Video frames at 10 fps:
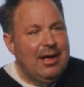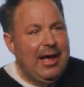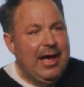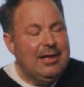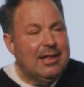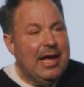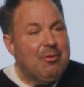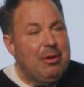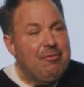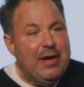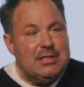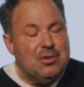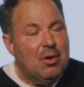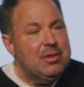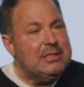And like we faced
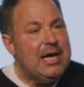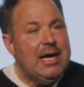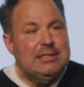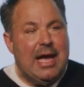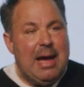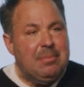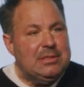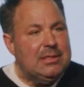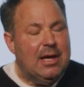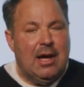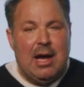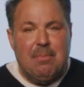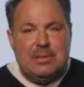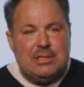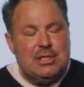all this kinds of uh,
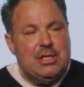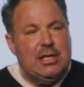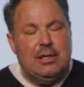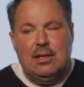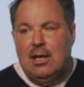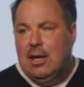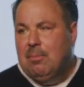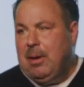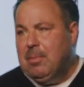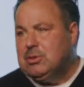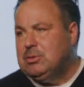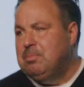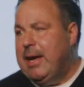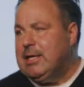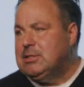opposition and people
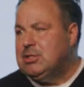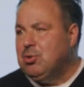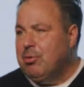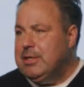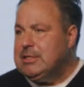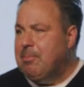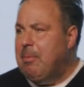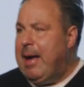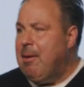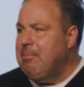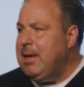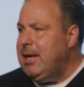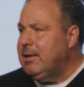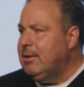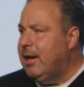making stories up about me
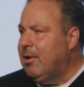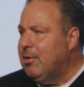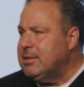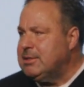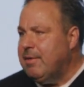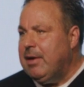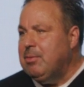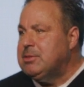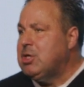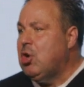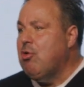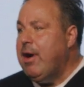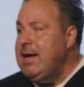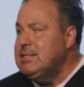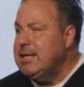and, and all this stuff. It was crazy.